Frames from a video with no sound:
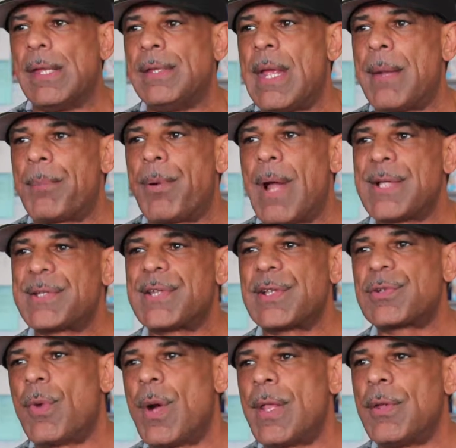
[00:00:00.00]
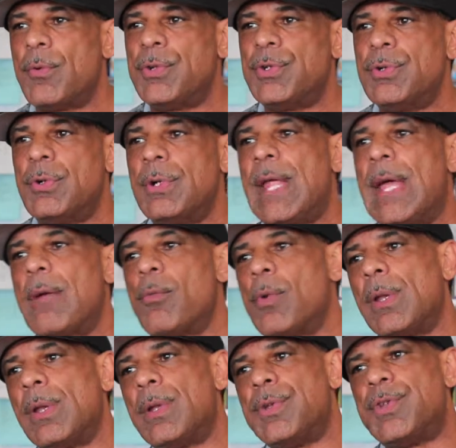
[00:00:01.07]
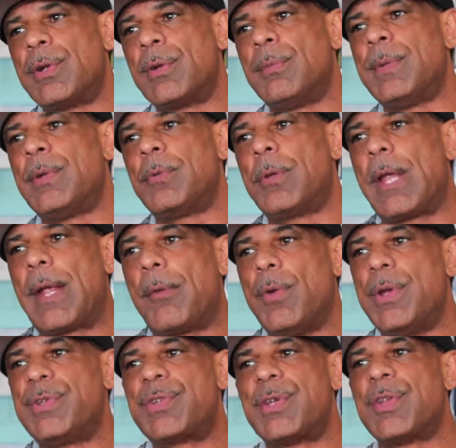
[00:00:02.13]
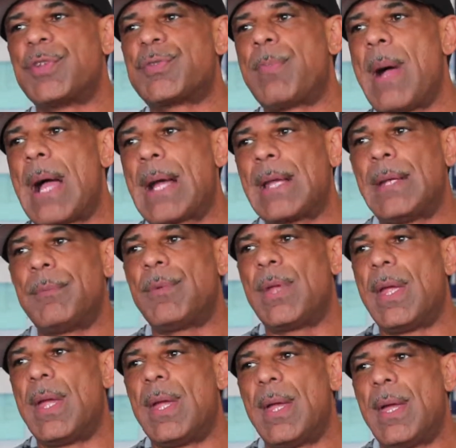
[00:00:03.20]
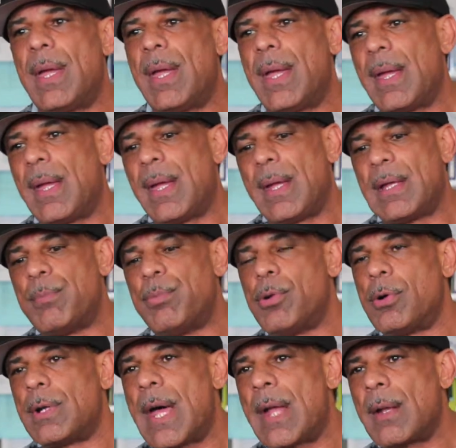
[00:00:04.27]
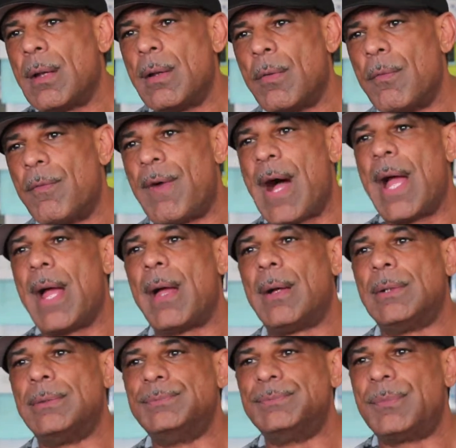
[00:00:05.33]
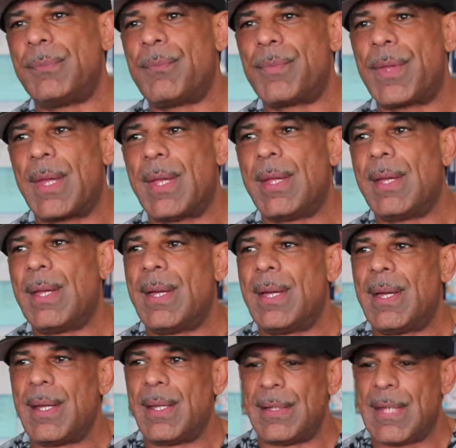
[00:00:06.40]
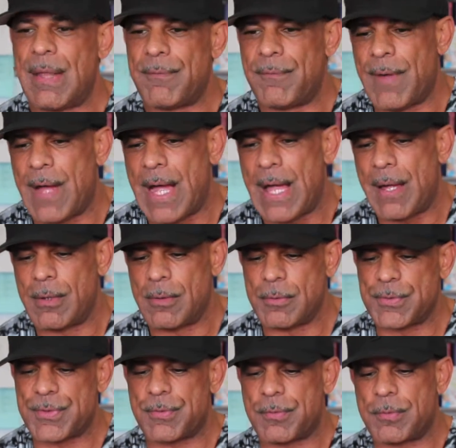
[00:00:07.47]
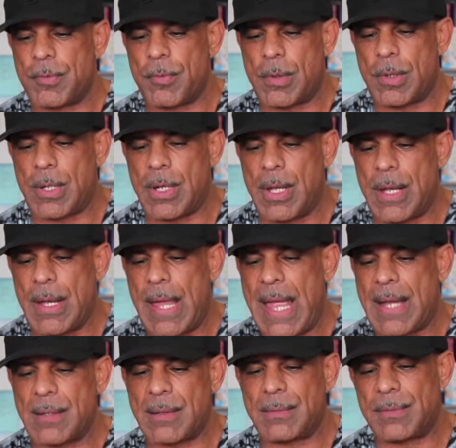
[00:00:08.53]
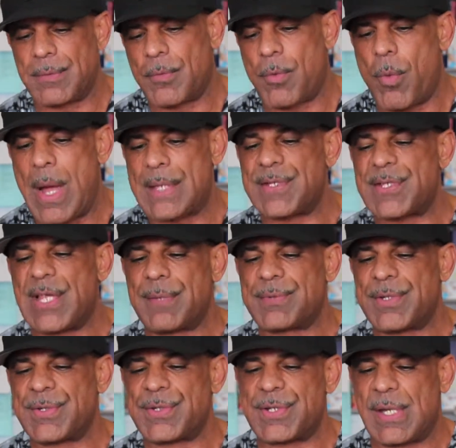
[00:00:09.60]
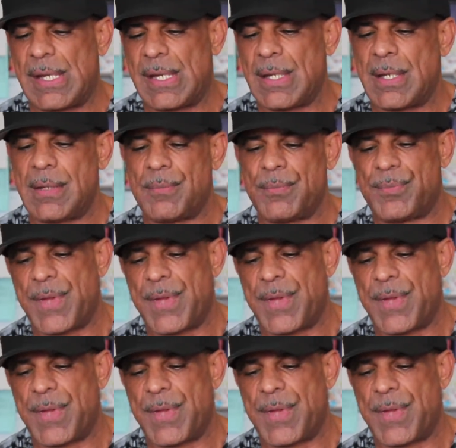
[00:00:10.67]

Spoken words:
in that process, while they were doing that, one of the gentlemen reached in his pocket and he pulled out a little vial. And that vial had white substance in it.